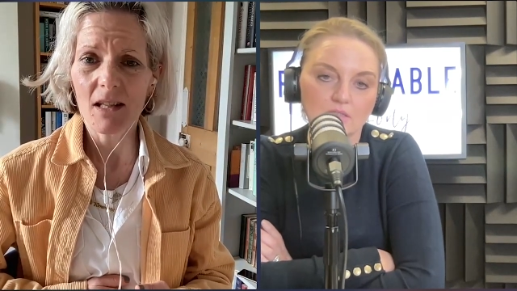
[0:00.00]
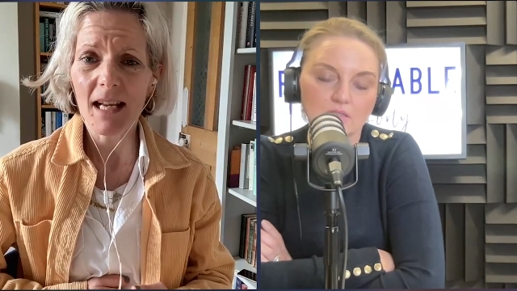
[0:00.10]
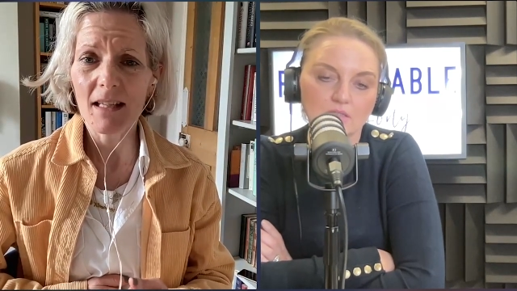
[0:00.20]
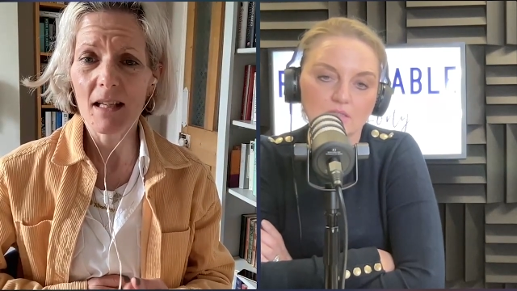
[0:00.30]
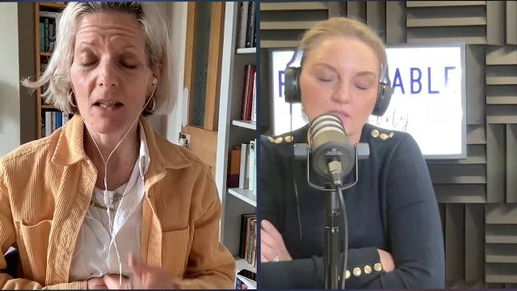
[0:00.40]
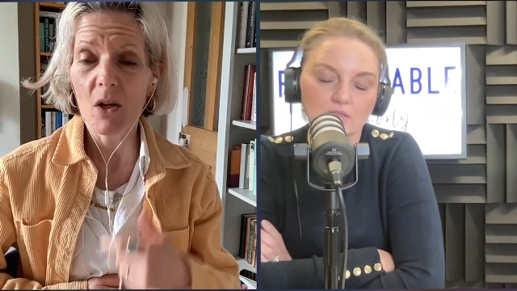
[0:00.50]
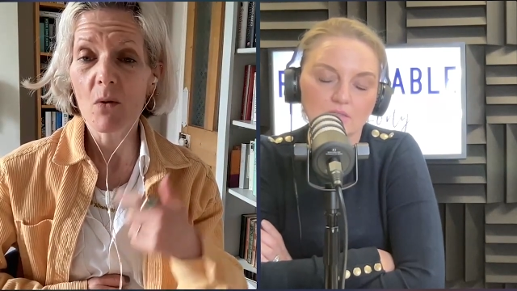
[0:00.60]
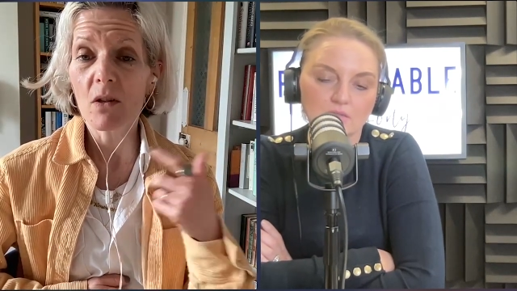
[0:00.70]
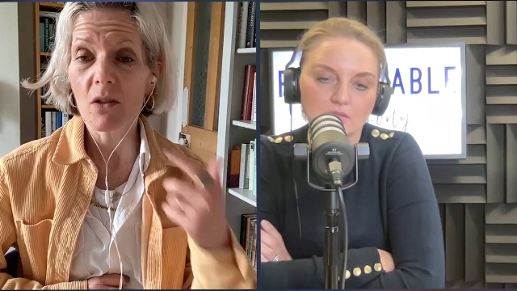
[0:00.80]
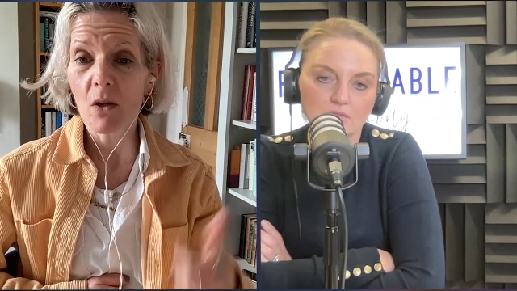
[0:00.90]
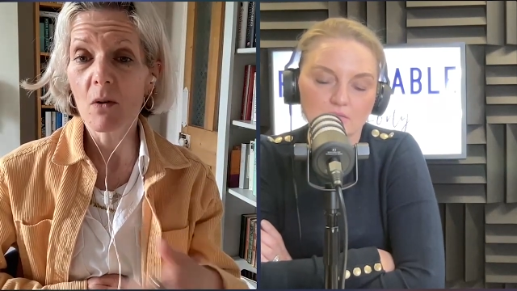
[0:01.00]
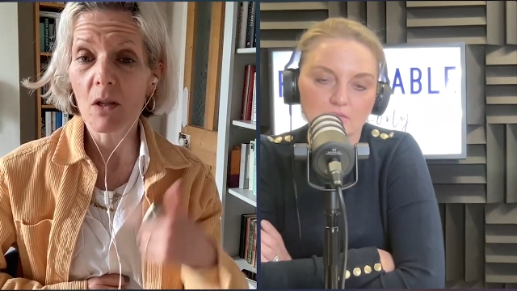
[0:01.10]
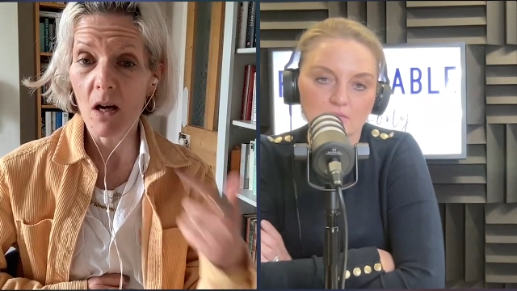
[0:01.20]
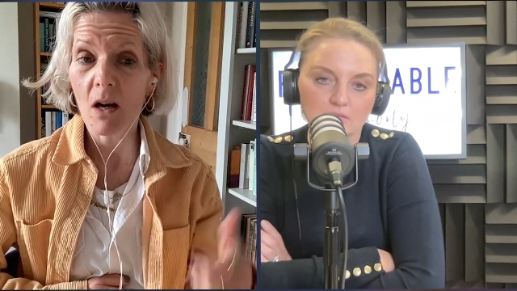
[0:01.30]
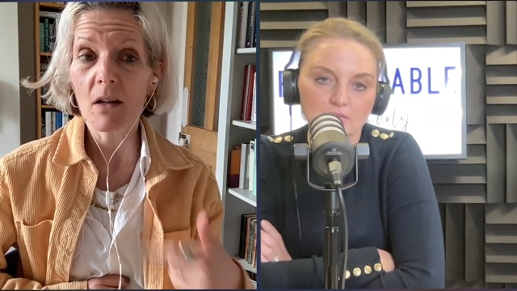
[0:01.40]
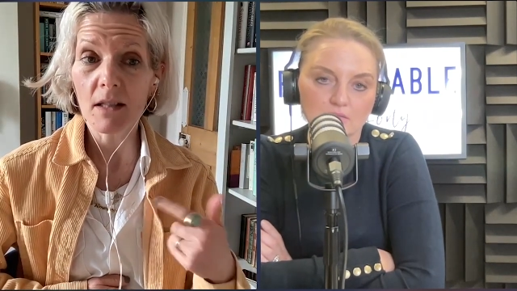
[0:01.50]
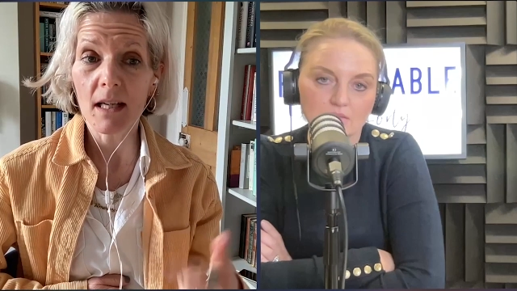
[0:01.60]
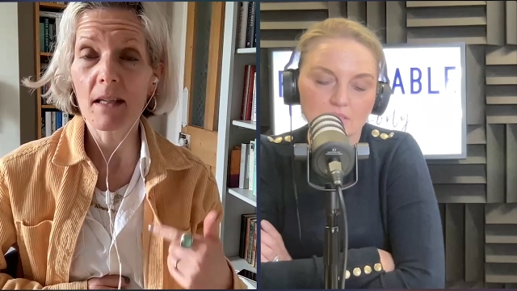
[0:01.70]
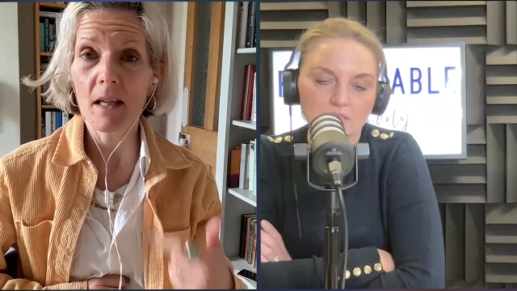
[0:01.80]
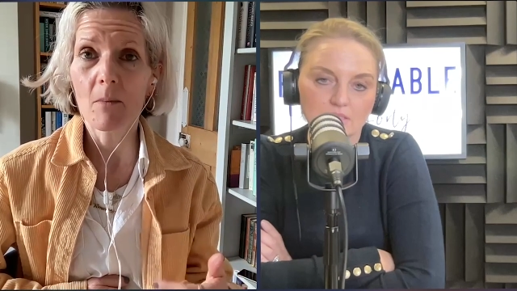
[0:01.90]
Speaker 1: that's so, so
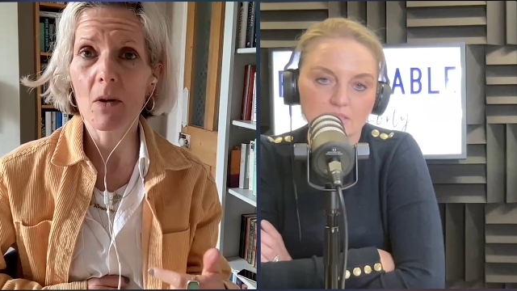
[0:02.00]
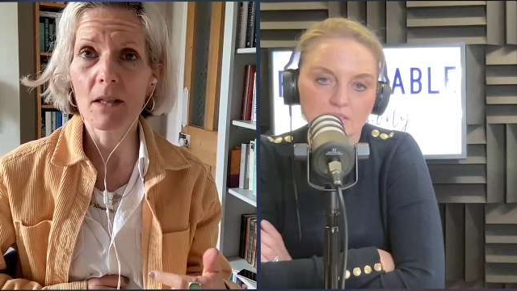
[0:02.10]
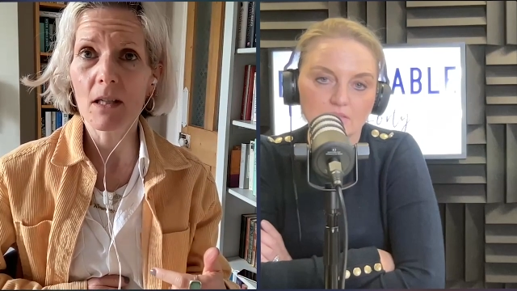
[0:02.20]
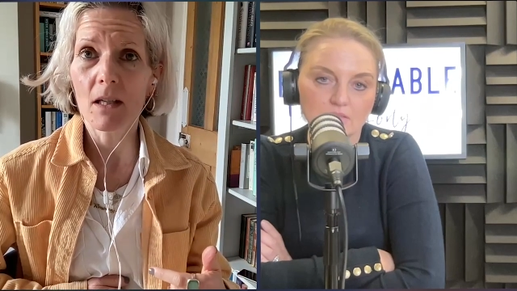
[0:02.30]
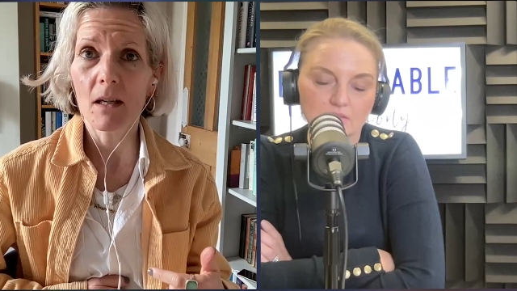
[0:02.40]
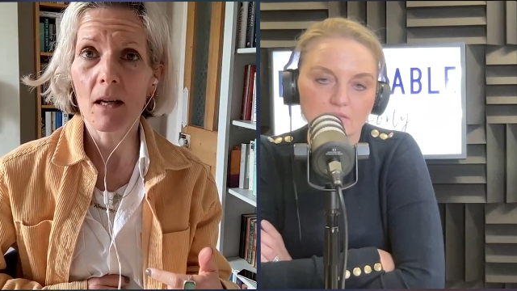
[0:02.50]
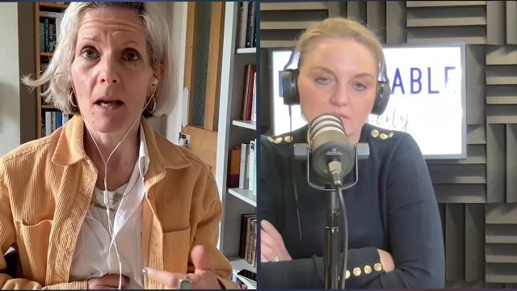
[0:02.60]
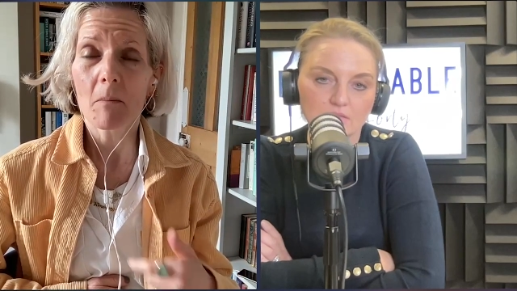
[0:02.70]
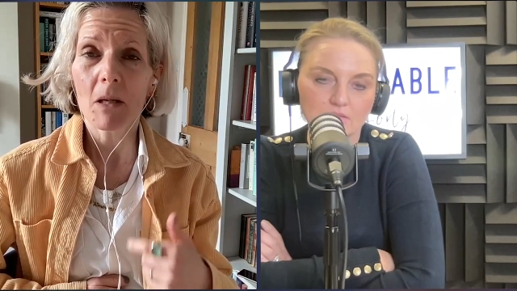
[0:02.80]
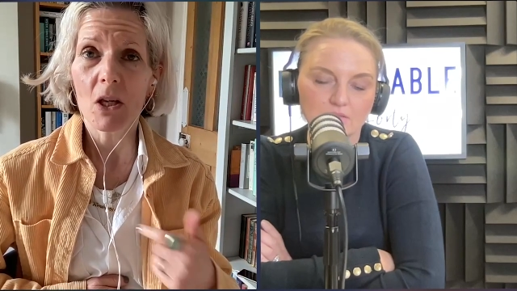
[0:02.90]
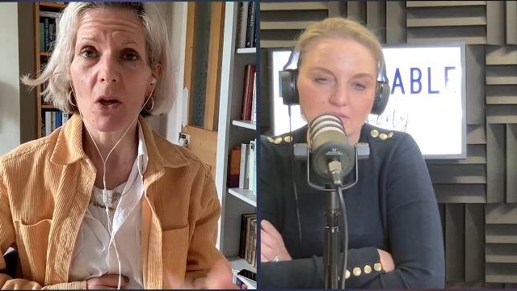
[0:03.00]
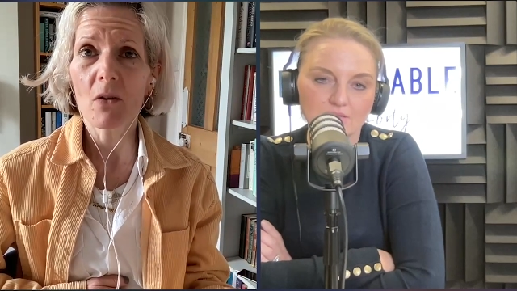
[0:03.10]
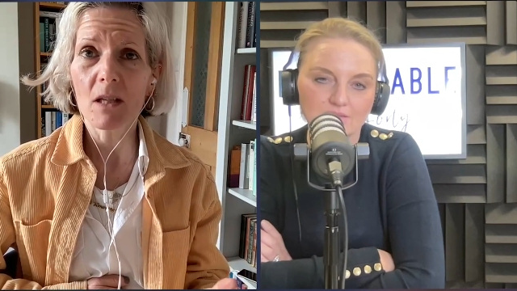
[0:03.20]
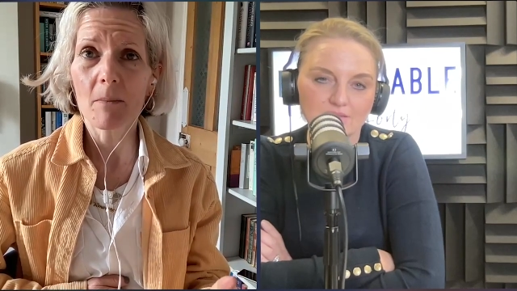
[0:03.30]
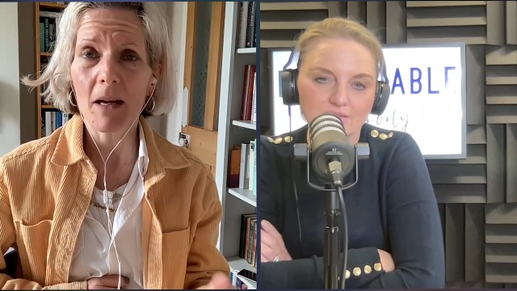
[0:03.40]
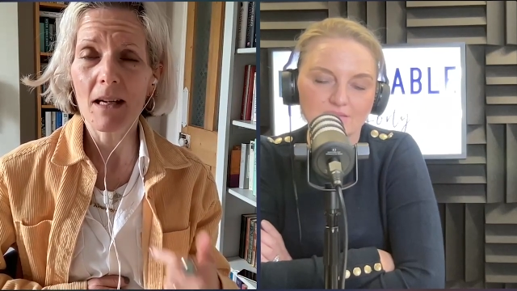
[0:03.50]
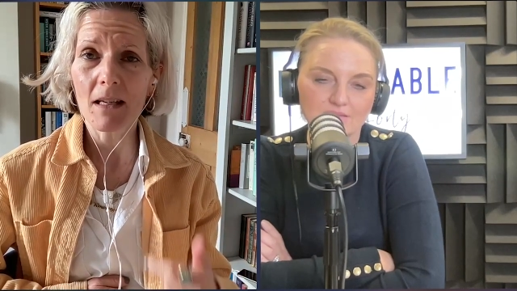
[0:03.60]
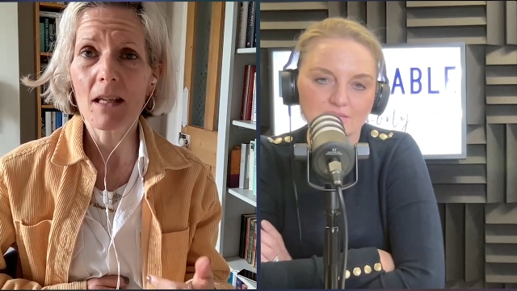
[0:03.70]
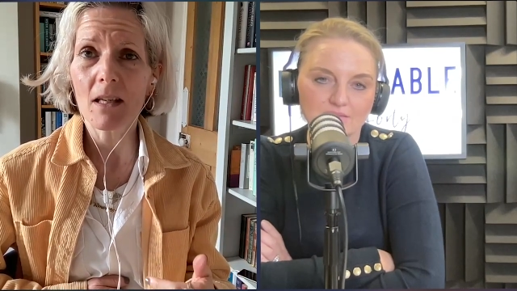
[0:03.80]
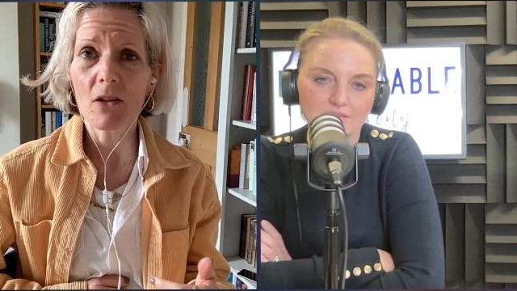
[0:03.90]
asking someone to be curious about,
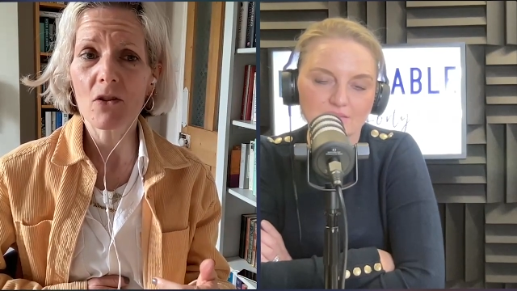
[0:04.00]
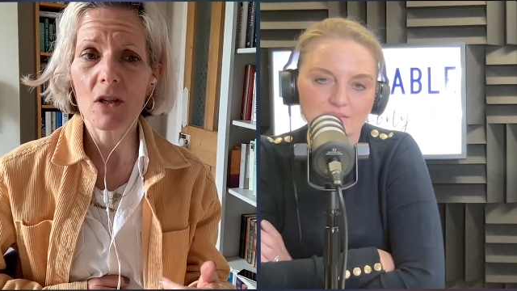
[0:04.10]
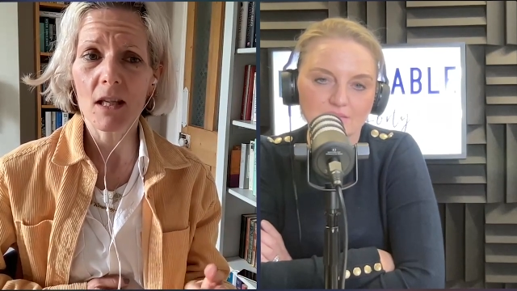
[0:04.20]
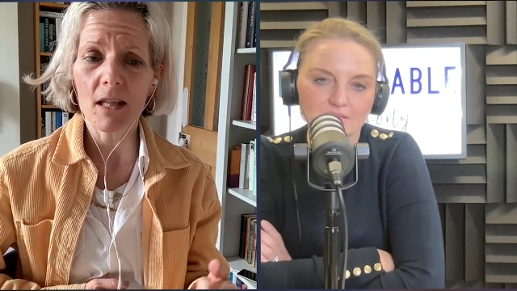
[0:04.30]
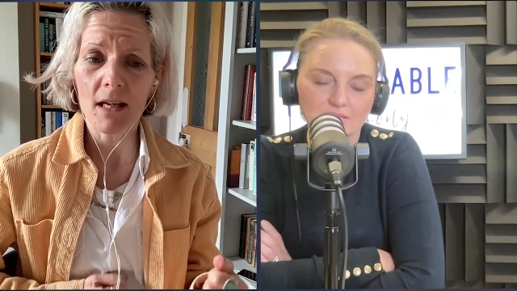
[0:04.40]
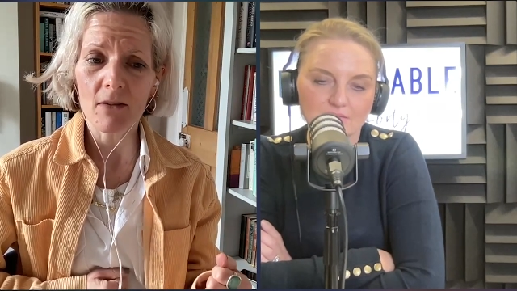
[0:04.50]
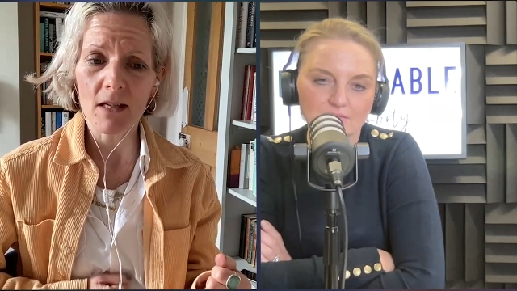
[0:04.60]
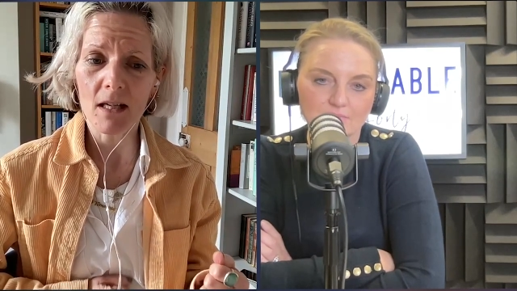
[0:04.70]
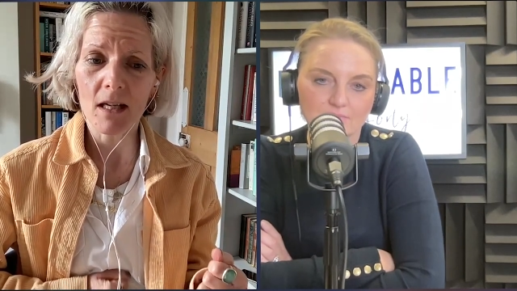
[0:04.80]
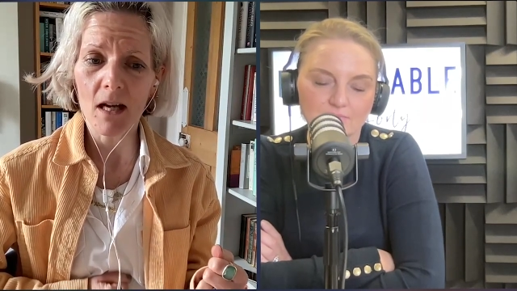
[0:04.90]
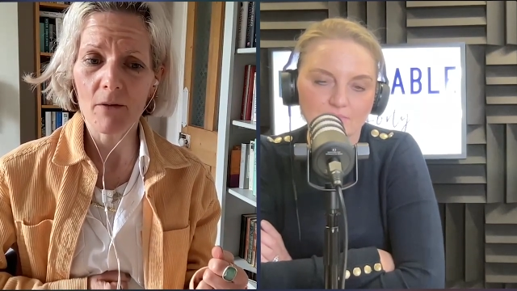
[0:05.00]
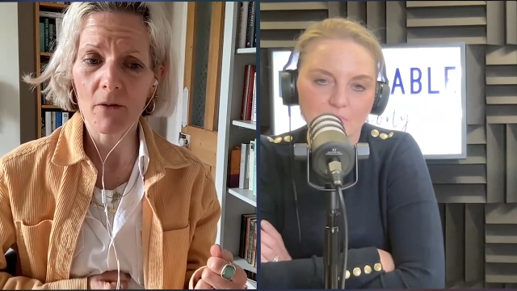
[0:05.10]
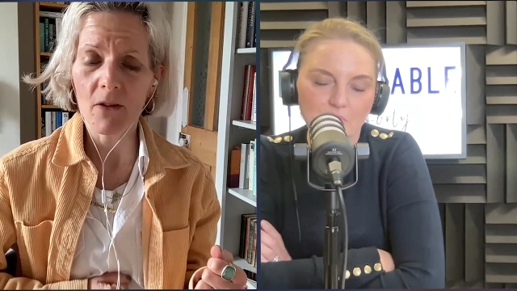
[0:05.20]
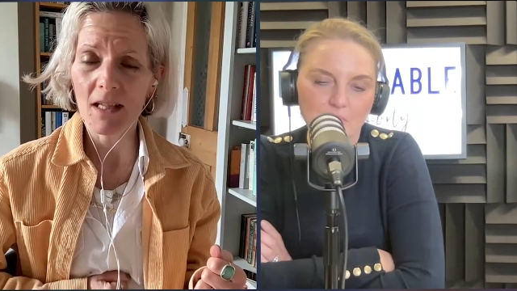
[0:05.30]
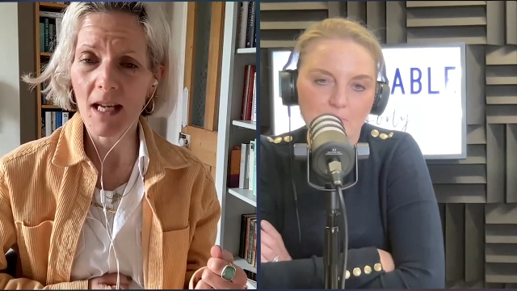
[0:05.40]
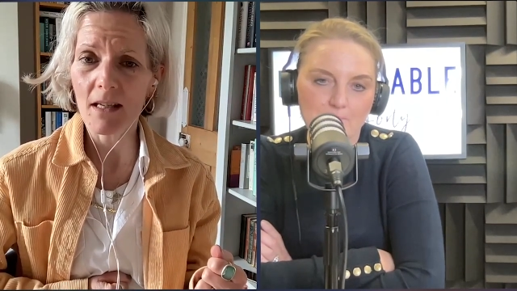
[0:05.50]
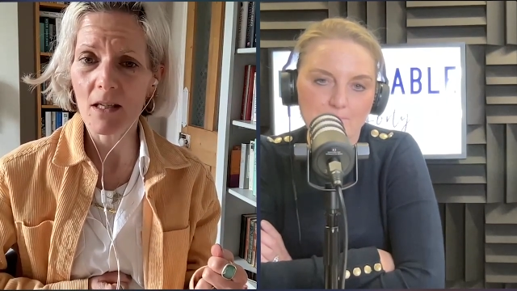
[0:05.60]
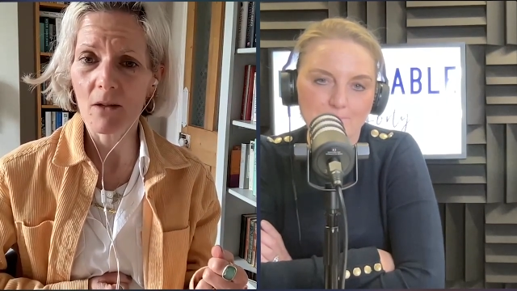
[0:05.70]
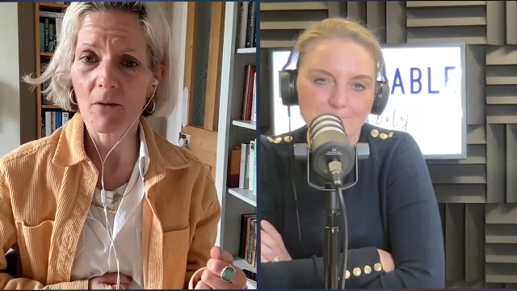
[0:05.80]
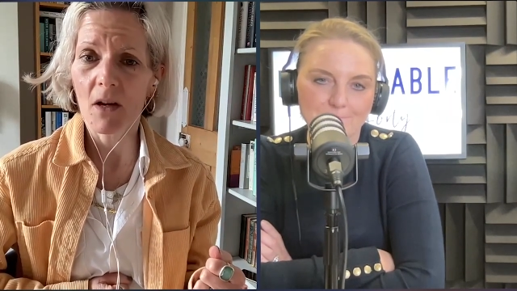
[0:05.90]
isn't this interesting that there isn't enough of a
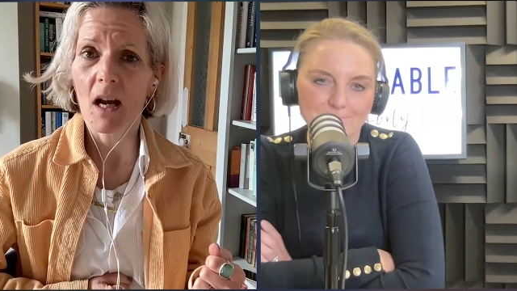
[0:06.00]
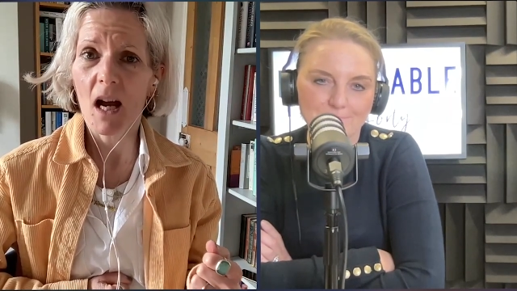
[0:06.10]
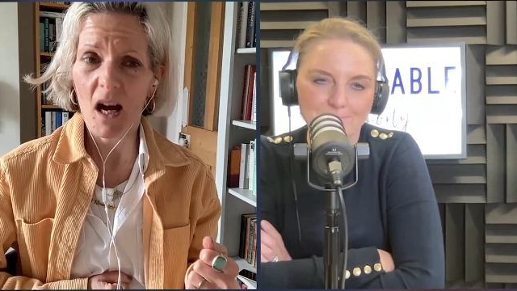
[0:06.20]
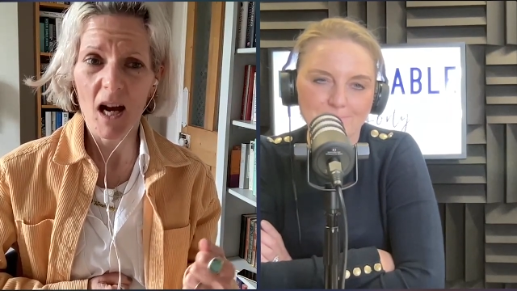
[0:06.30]
sense of mm.